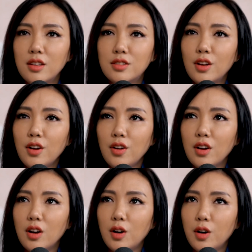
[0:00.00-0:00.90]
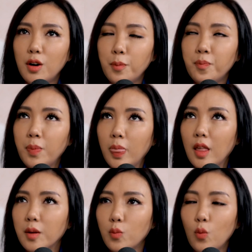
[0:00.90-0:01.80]
Is there,
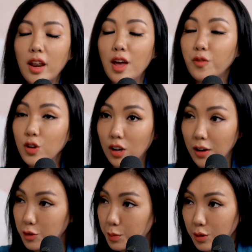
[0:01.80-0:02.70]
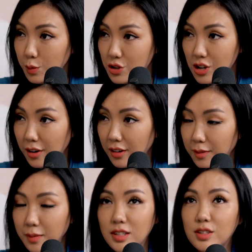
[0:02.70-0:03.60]
whatever you're comfortable with
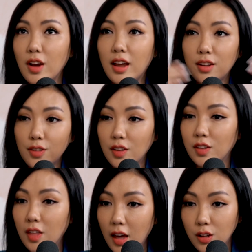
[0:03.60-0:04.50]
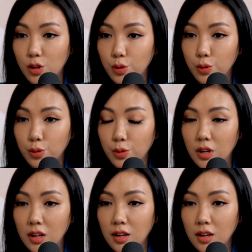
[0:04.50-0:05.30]
sharing, is there anything that you